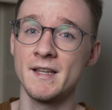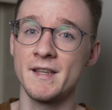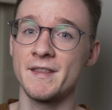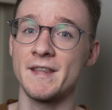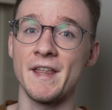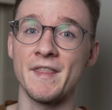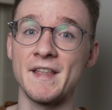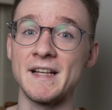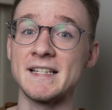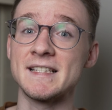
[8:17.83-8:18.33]

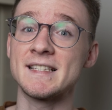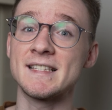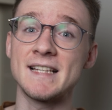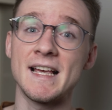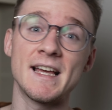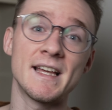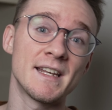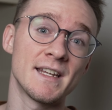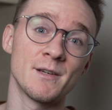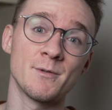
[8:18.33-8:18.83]
that they
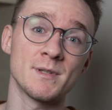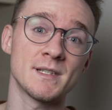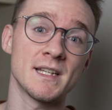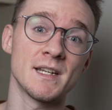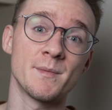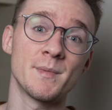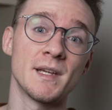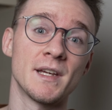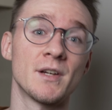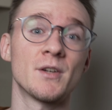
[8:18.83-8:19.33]
said it was
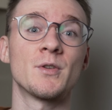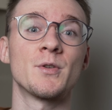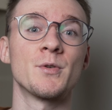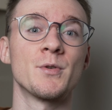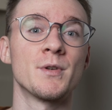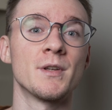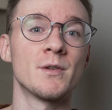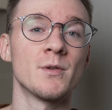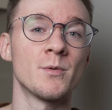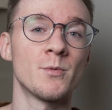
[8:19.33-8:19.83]
going to be
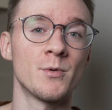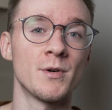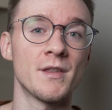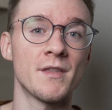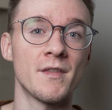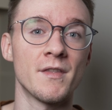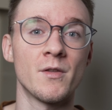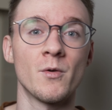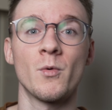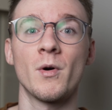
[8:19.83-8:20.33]
included
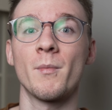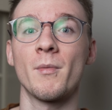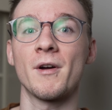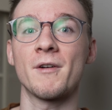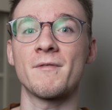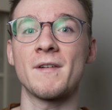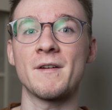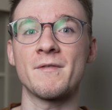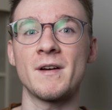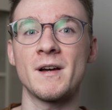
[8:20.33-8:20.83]
with the 1 Mark
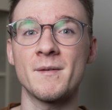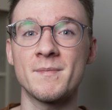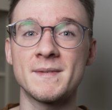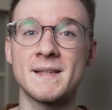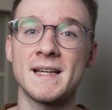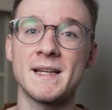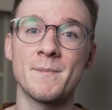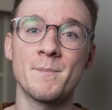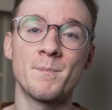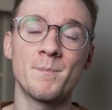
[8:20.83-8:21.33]
V
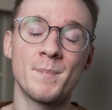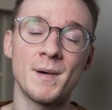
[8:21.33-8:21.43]
update,